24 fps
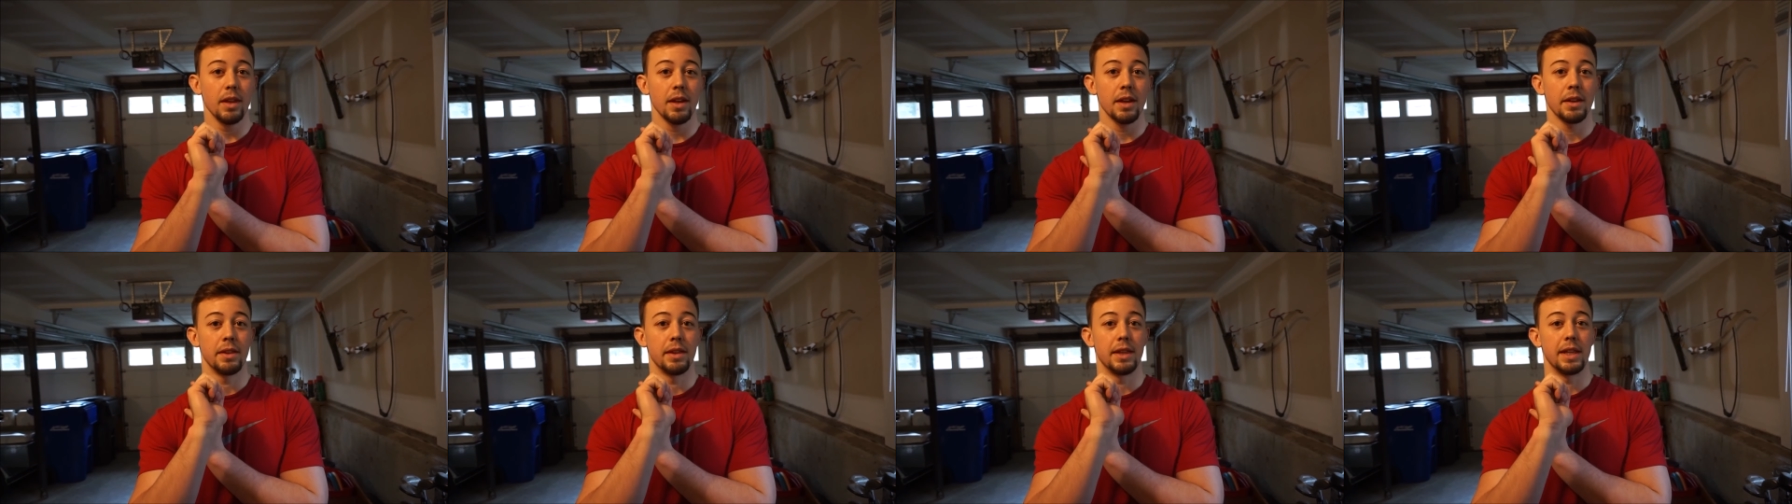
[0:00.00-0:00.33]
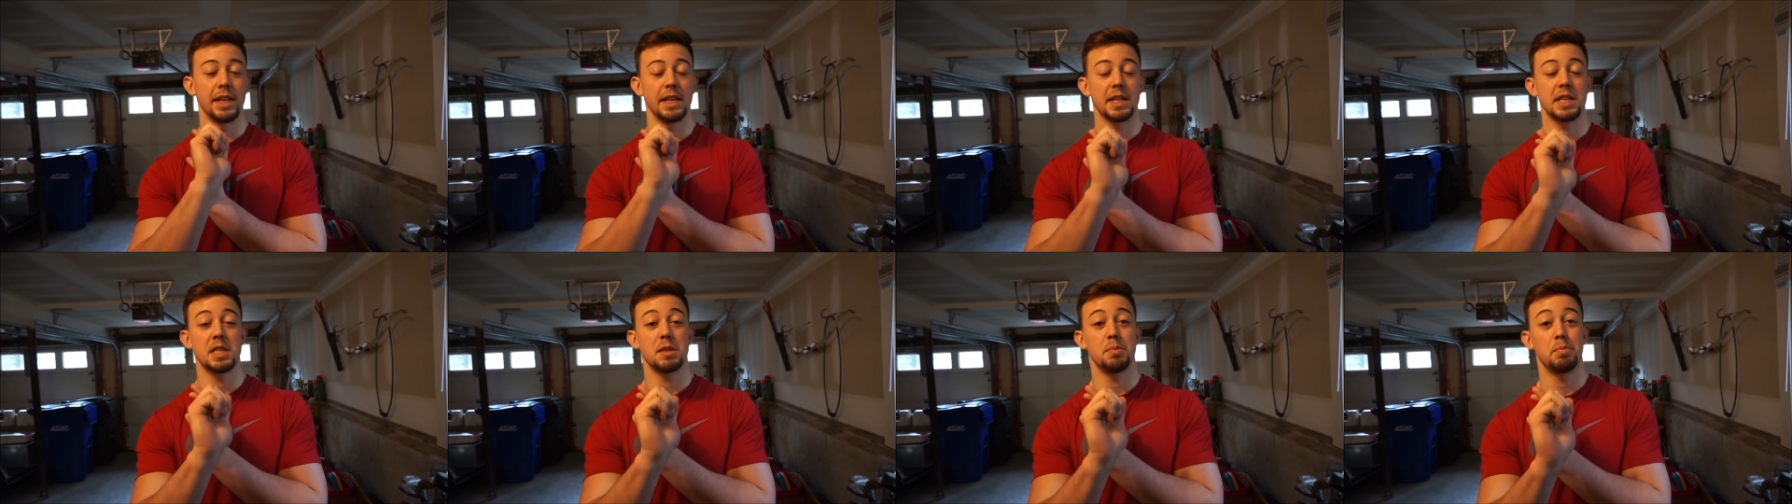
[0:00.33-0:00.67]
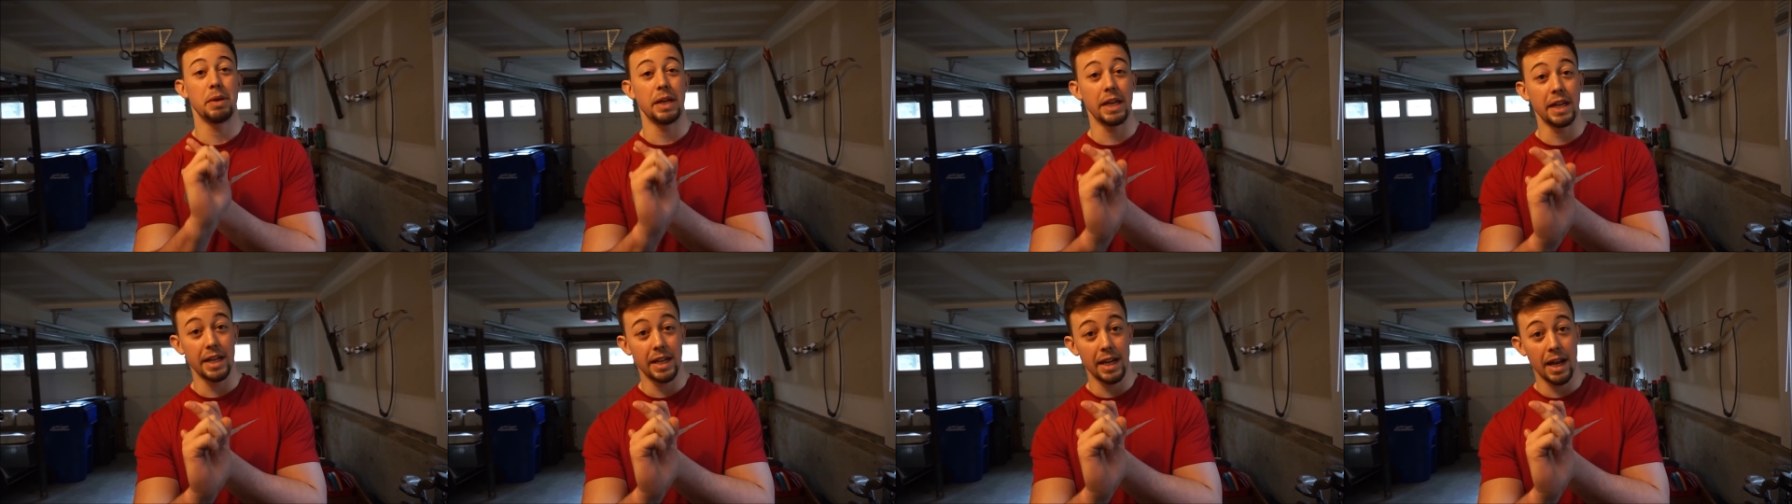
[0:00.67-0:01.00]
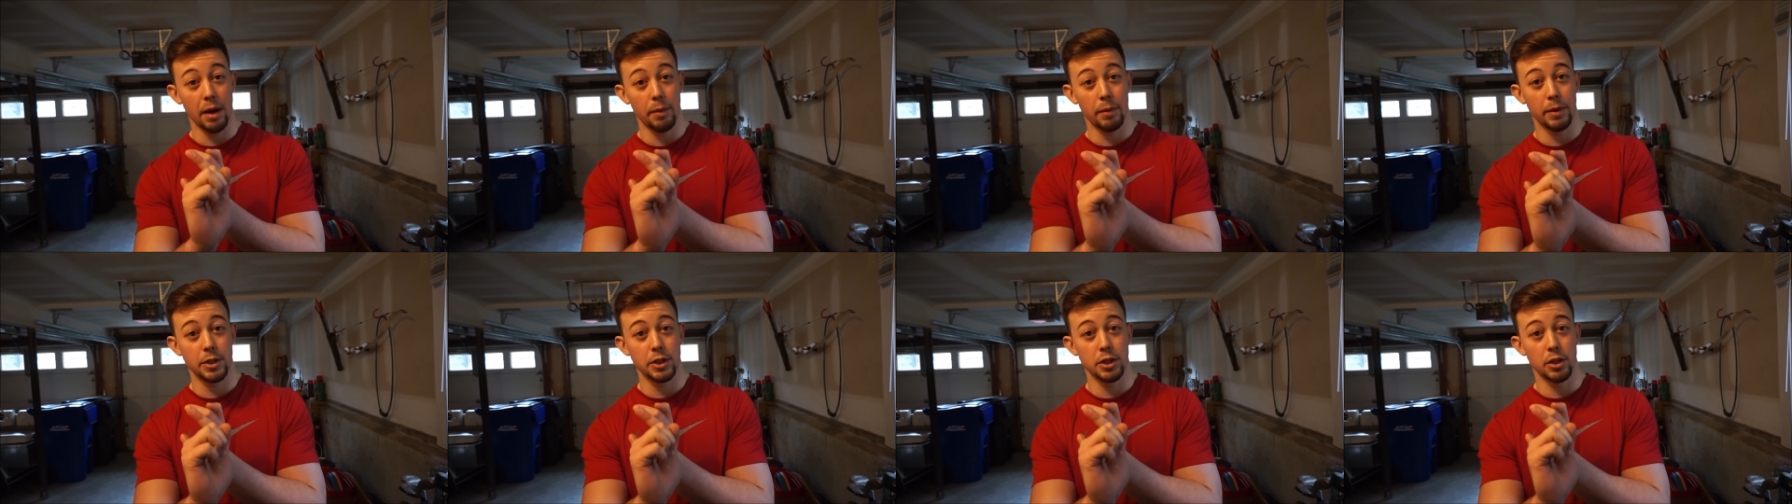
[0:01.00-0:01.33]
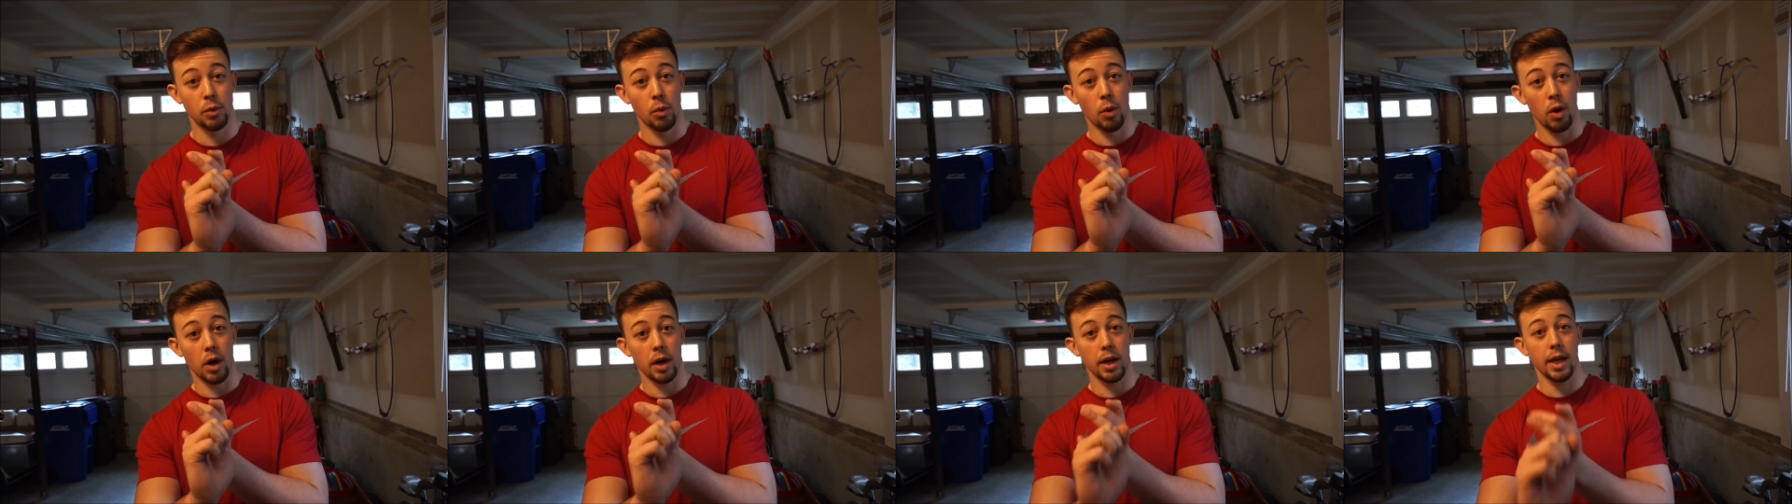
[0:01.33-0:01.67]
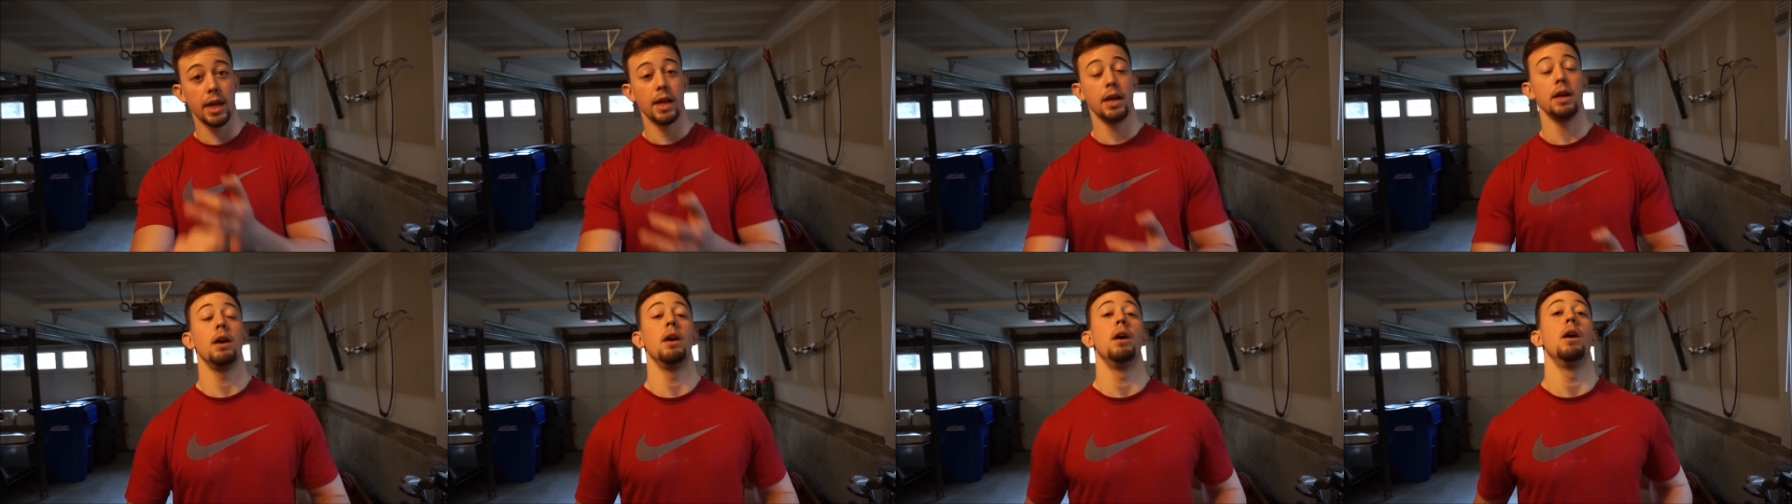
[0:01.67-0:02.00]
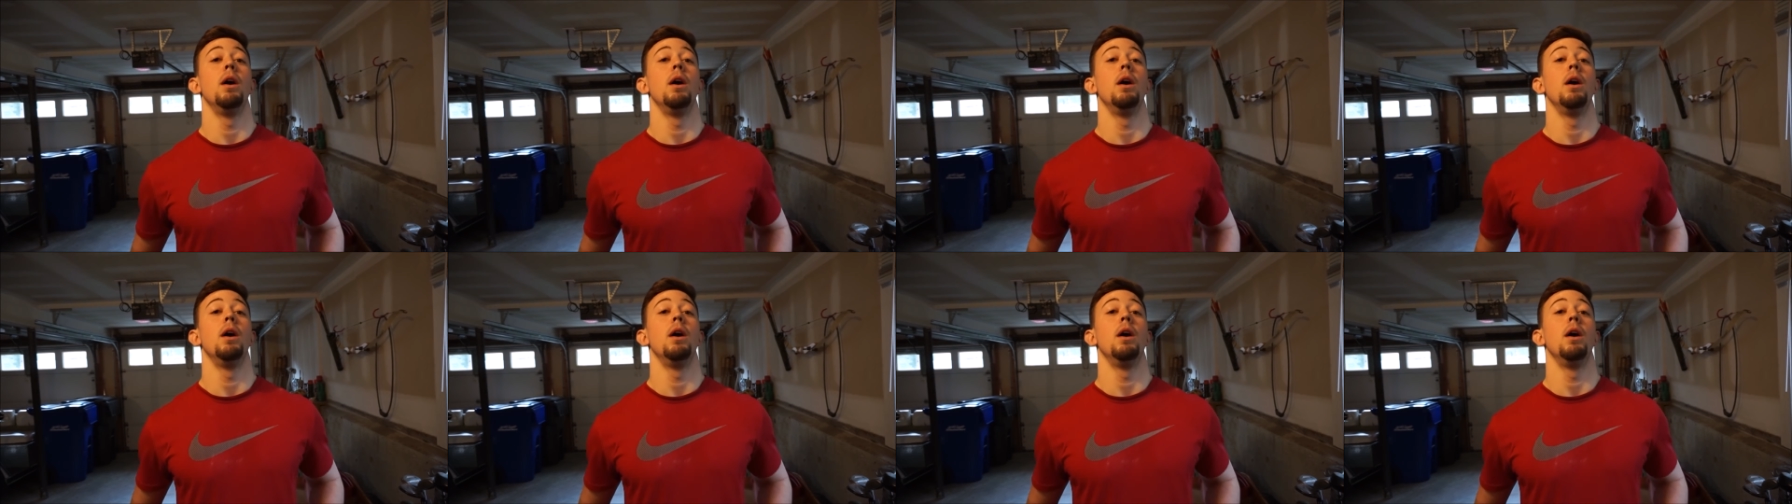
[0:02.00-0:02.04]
the speed at which you're walking,